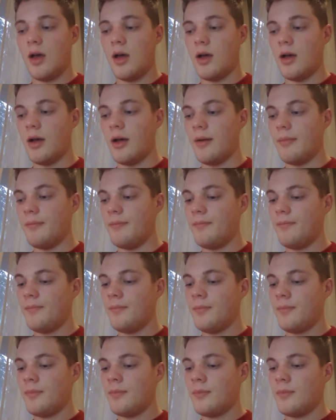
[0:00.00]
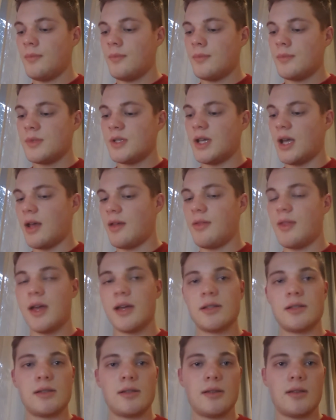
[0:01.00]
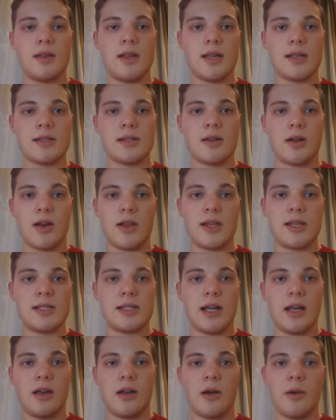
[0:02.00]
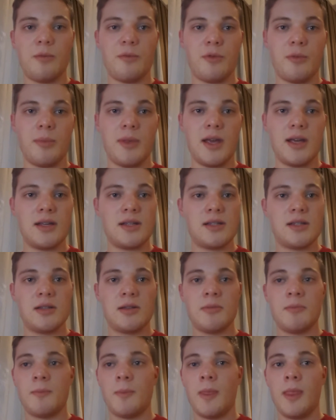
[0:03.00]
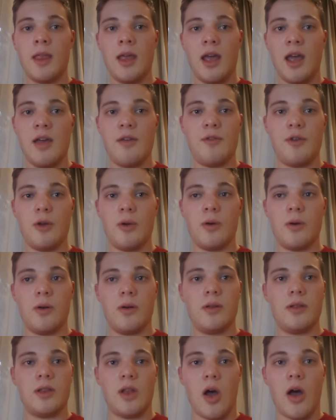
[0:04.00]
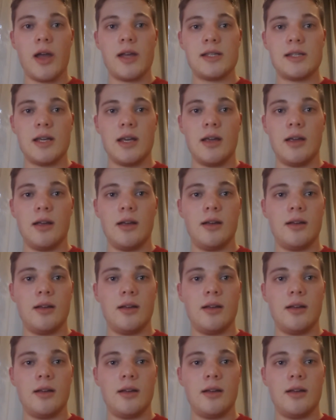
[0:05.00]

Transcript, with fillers: Um, so yeah, that's that's kind of the take home from this. If you're dieting,